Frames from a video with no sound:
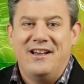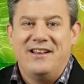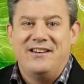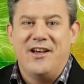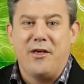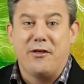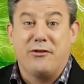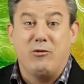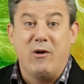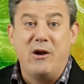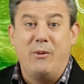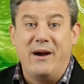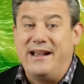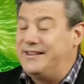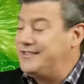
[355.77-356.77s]
another 3
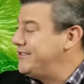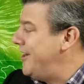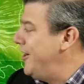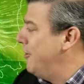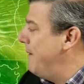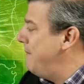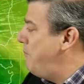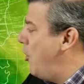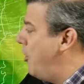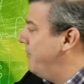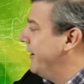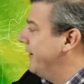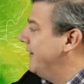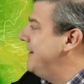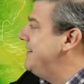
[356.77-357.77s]
weeks, it'll be
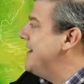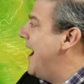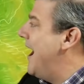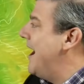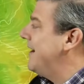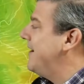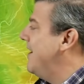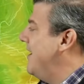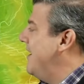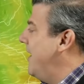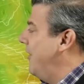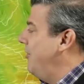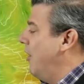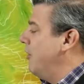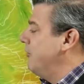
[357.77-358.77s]
permanently dark
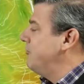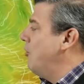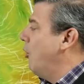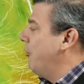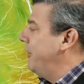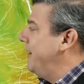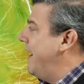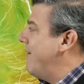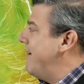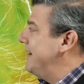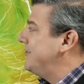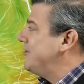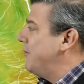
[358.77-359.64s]
in those northern areas.